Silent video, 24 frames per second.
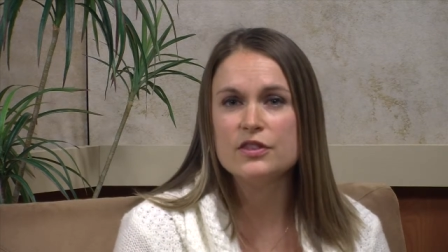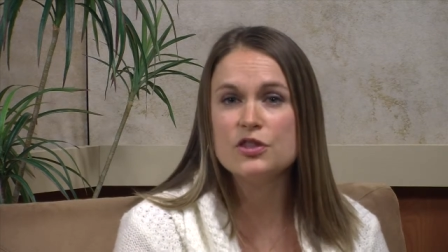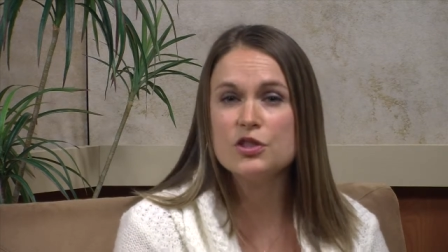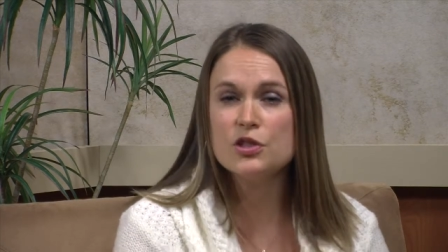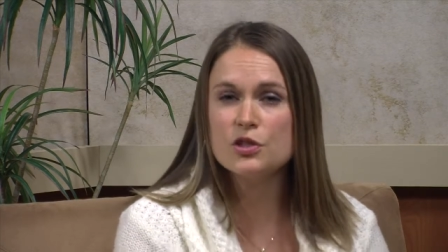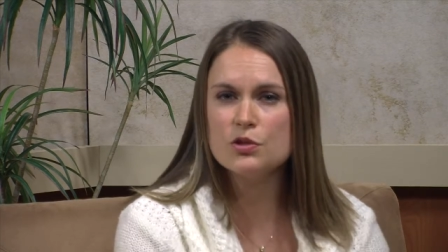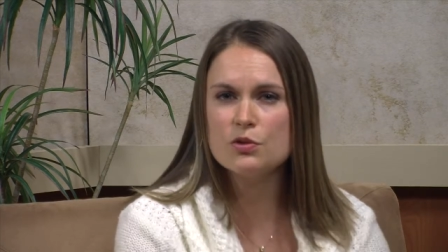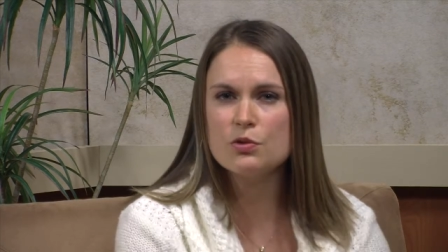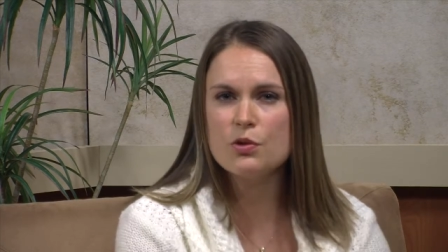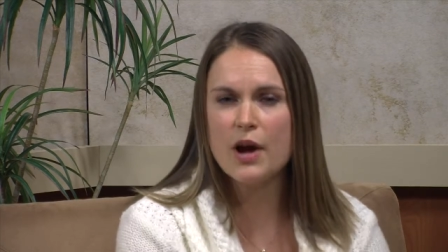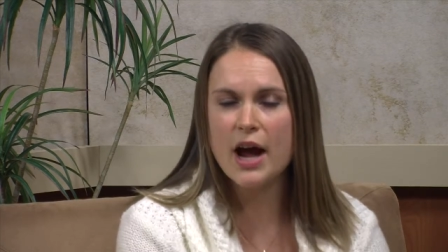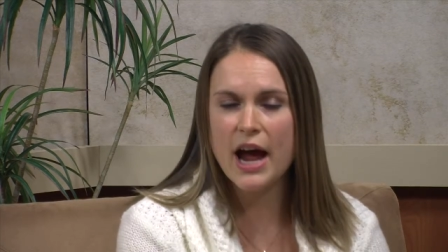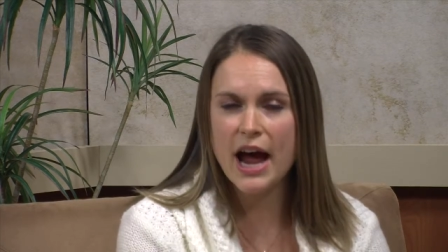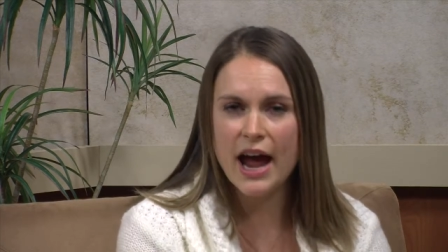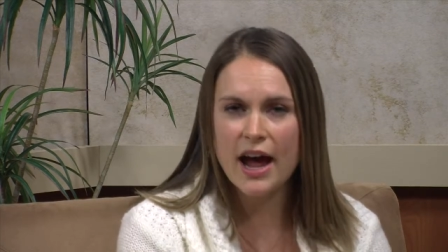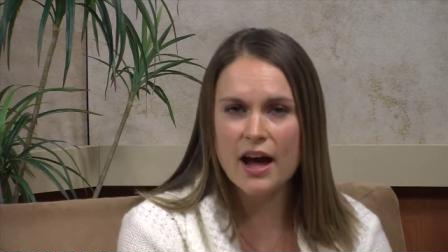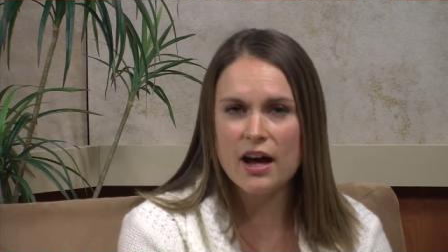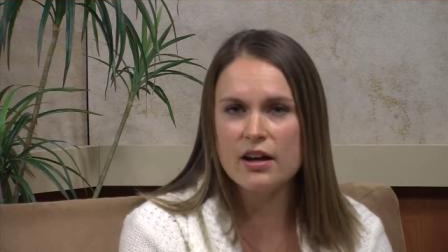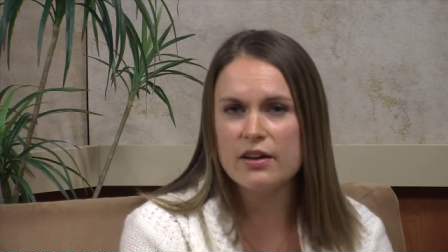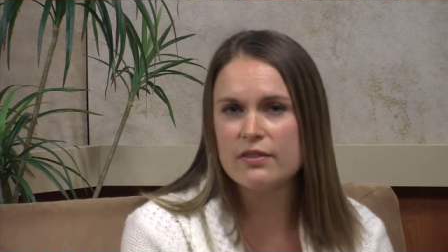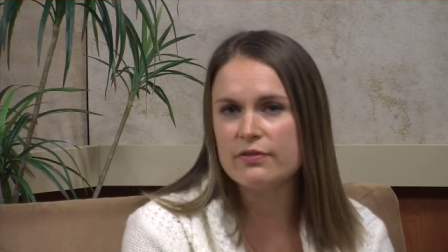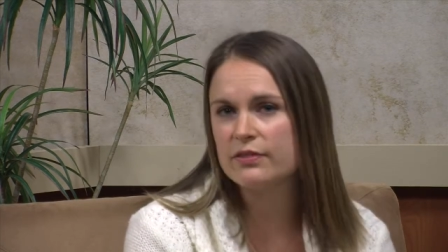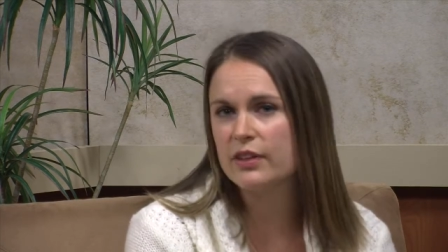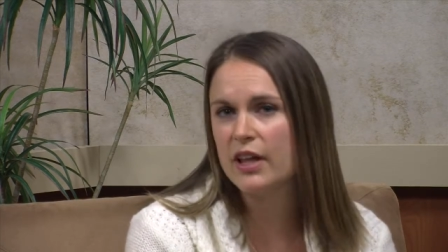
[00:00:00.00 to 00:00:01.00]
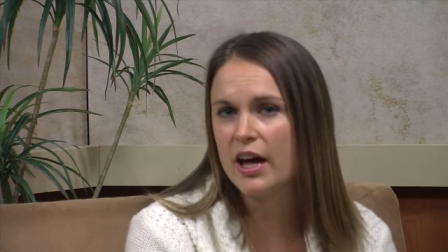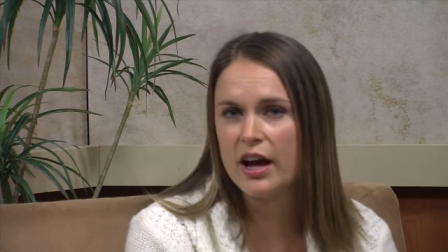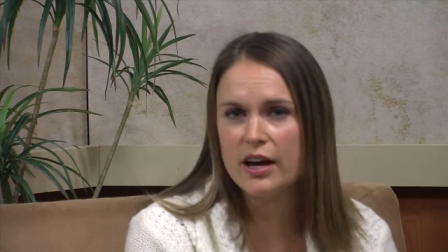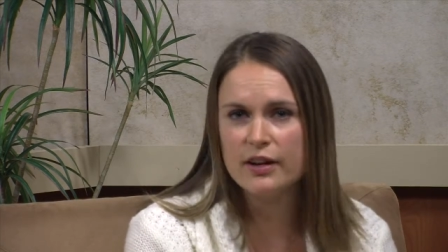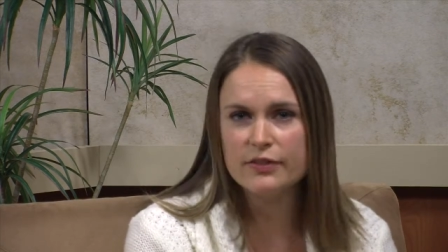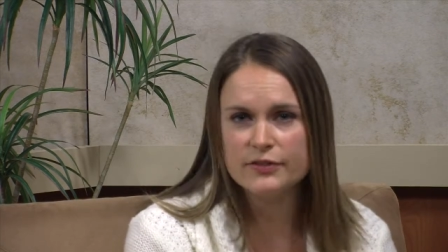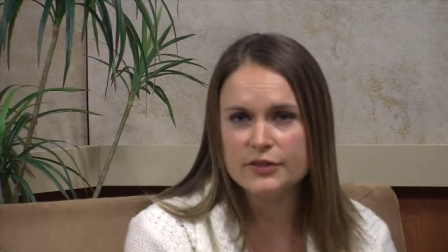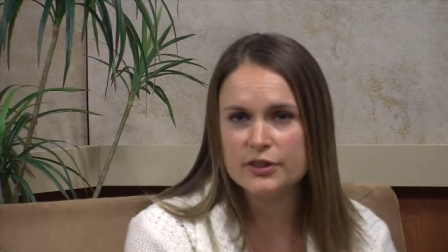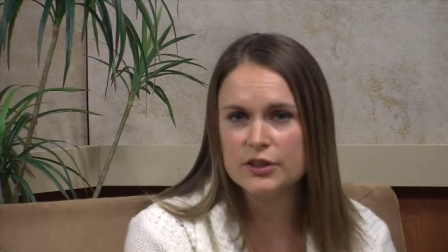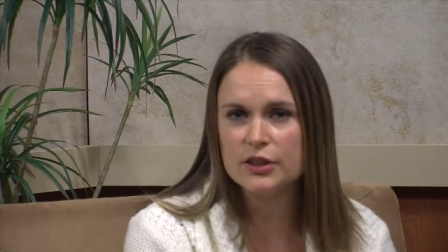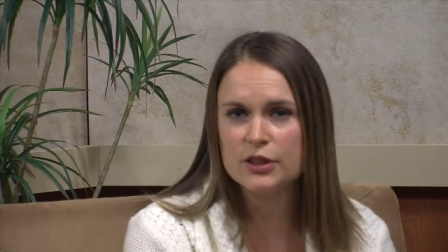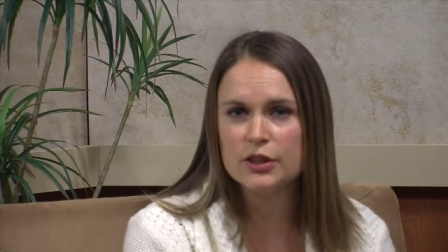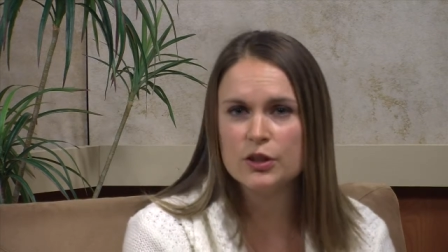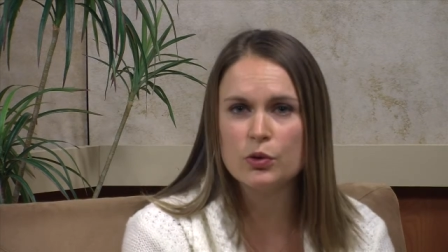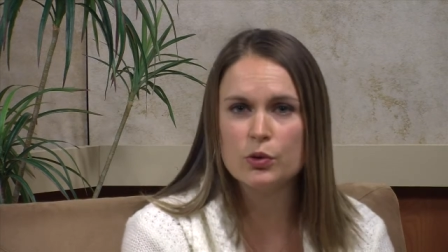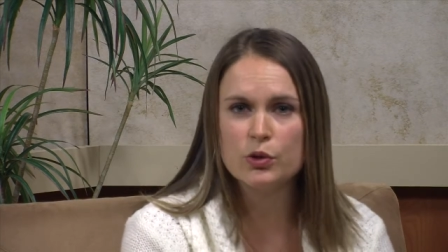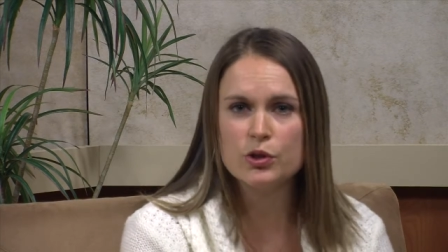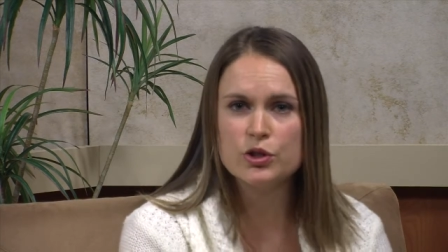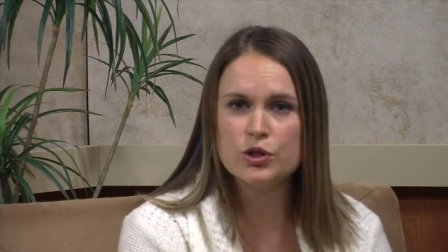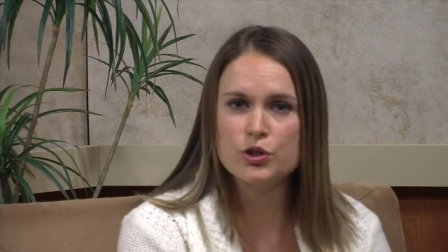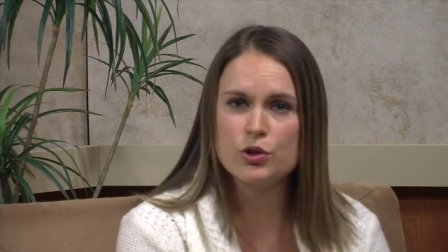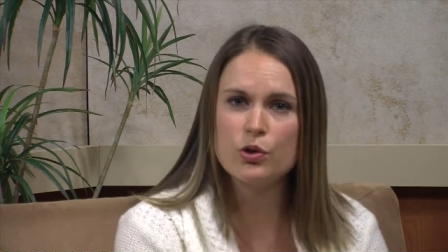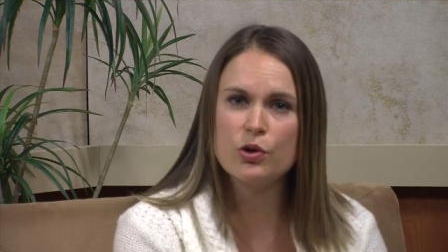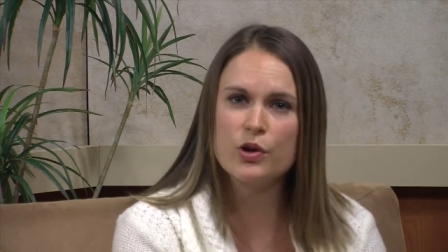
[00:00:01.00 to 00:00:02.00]
Do you have laughter
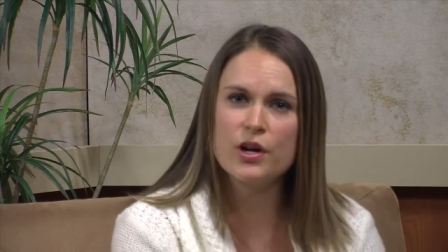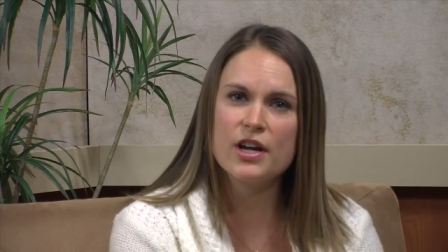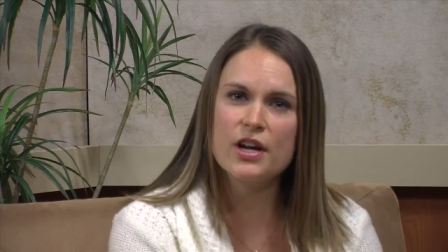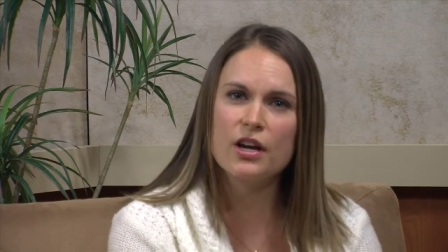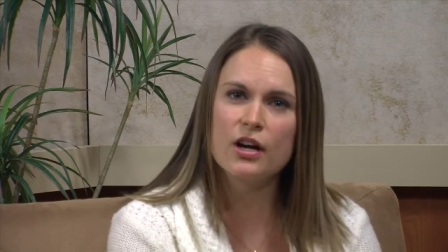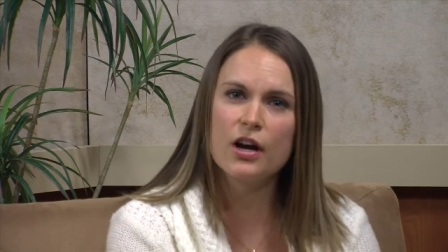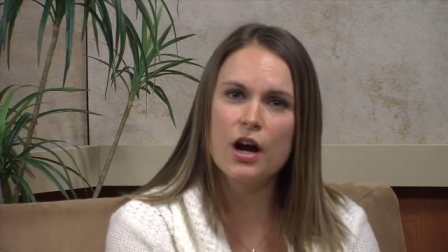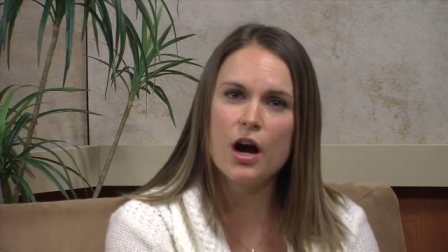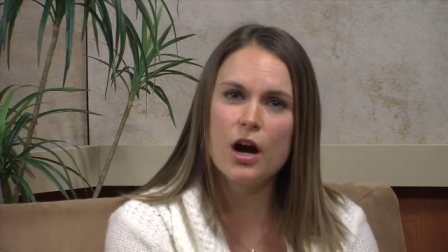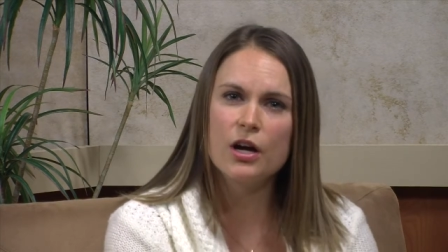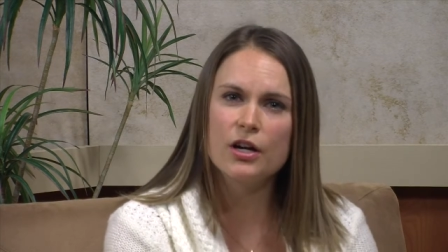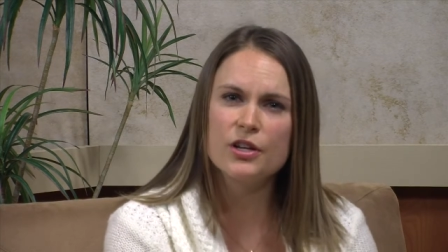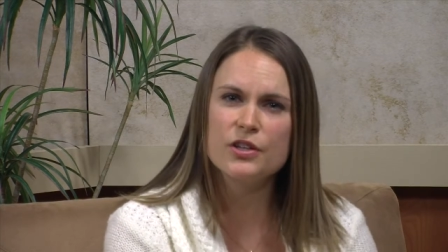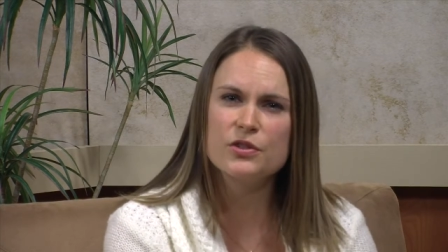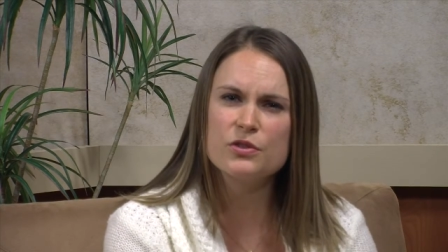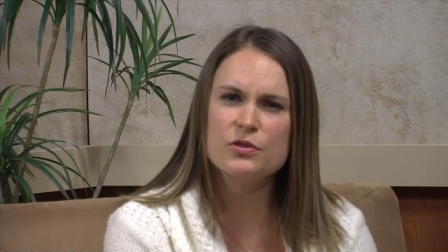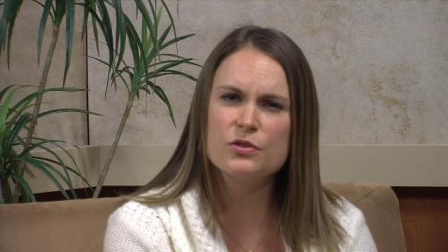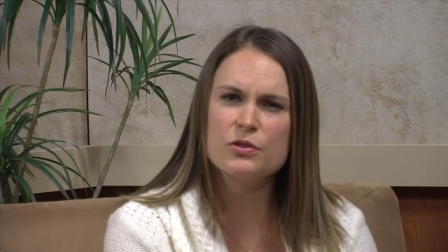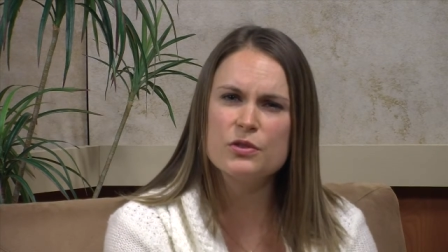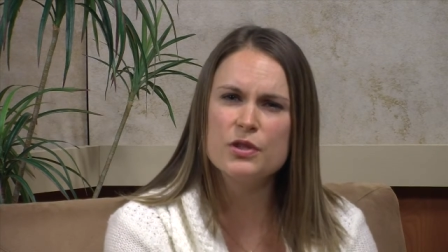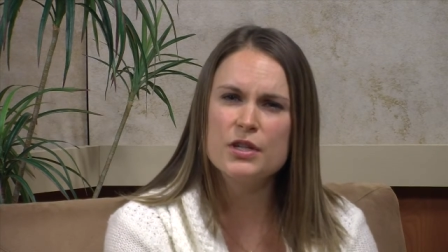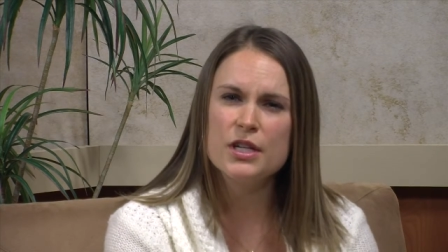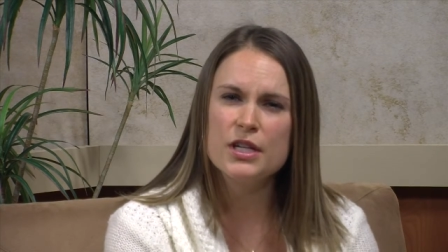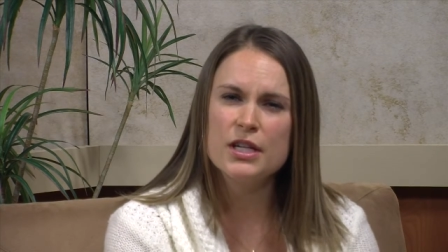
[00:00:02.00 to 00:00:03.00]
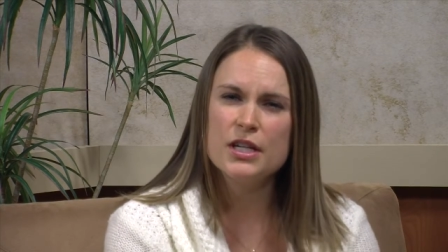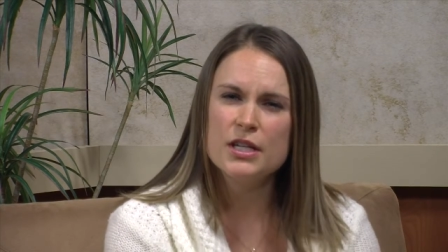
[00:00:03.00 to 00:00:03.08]
or joy or are you